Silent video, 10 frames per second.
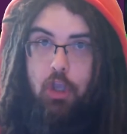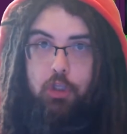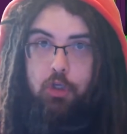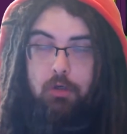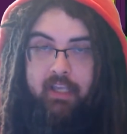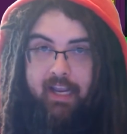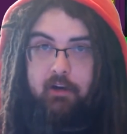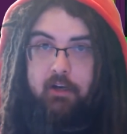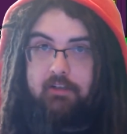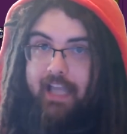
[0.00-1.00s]
your
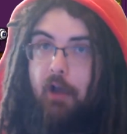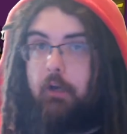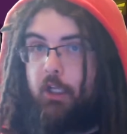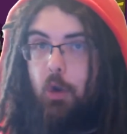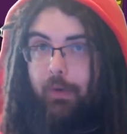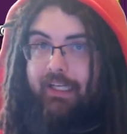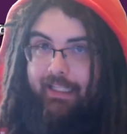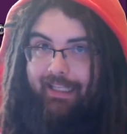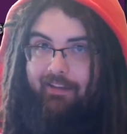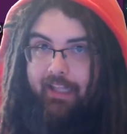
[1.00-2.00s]
carriers out and going to
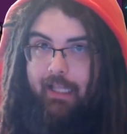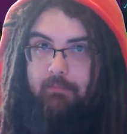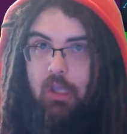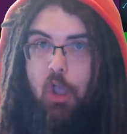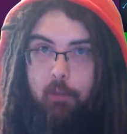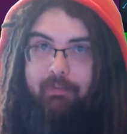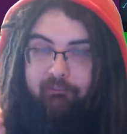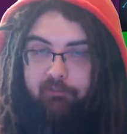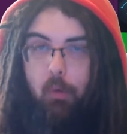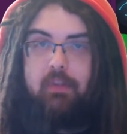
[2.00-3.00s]
kill him
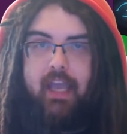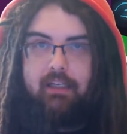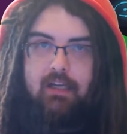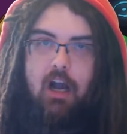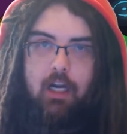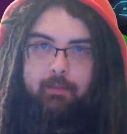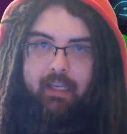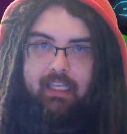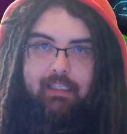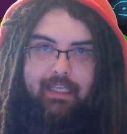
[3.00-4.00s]
before that
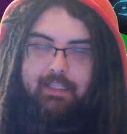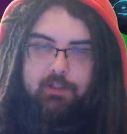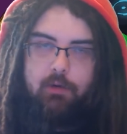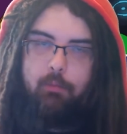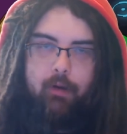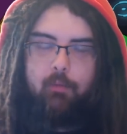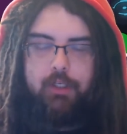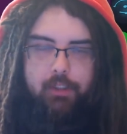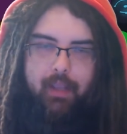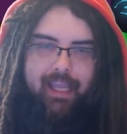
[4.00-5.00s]
economy gets to a point where
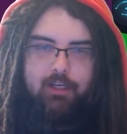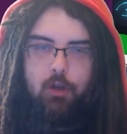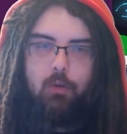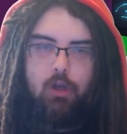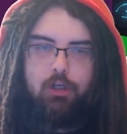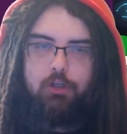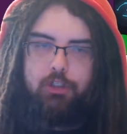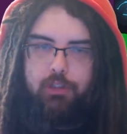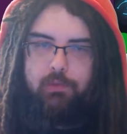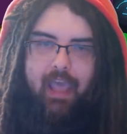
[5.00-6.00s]
you can no longer
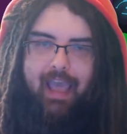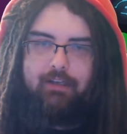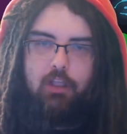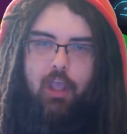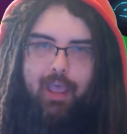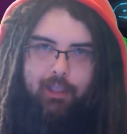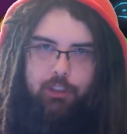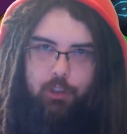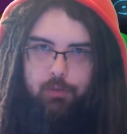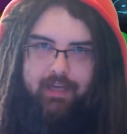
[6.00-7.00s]
do that.
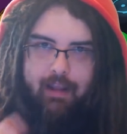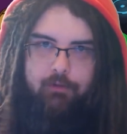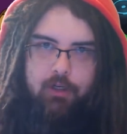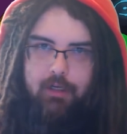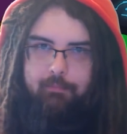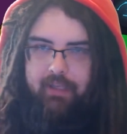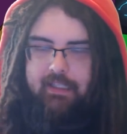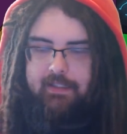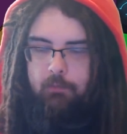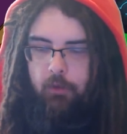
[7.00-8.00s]
You're never going to
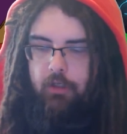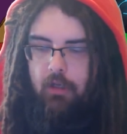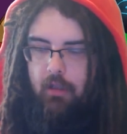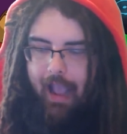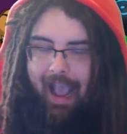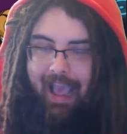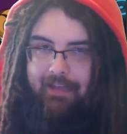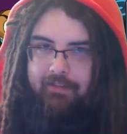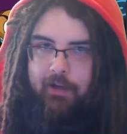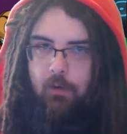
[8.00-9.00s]
beat someone
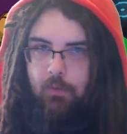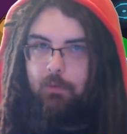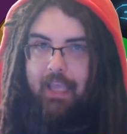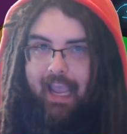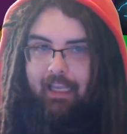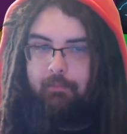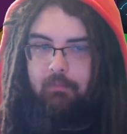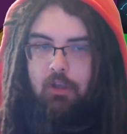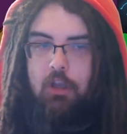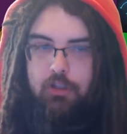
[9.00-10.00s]
at their own game,
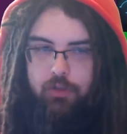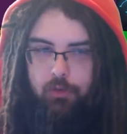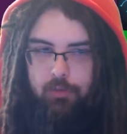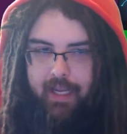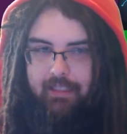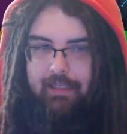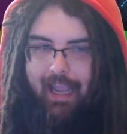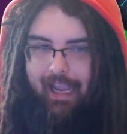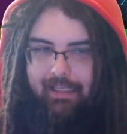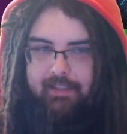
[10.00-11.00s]
so create an
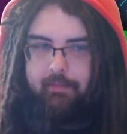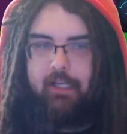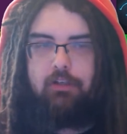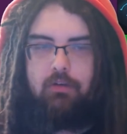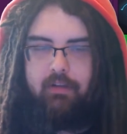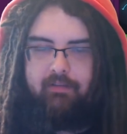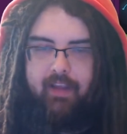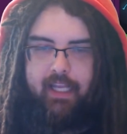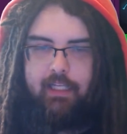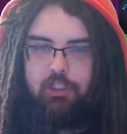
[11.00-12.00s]
asymmetrical
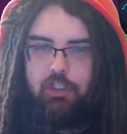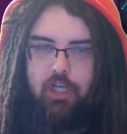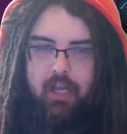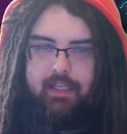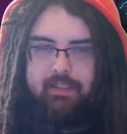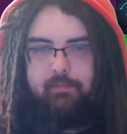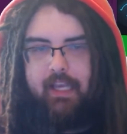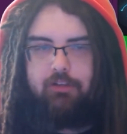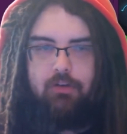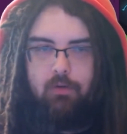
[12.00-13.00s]
advantage, not a
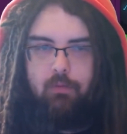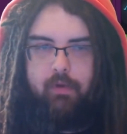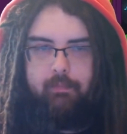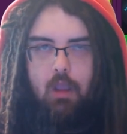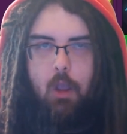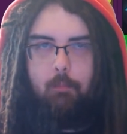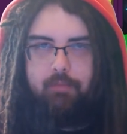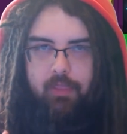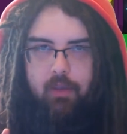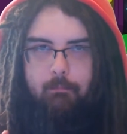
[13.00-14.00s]
symmetrical one.
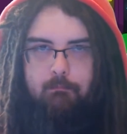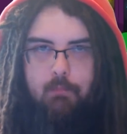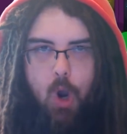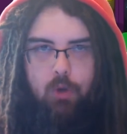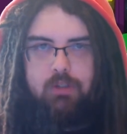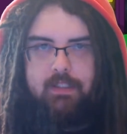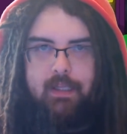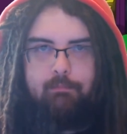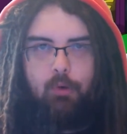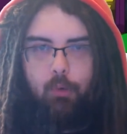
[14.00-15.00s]
But the most
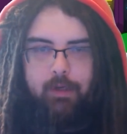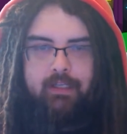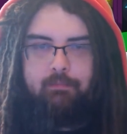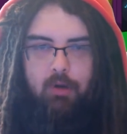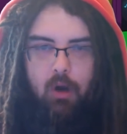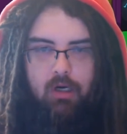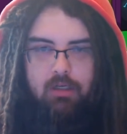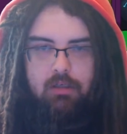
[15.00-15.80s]
important part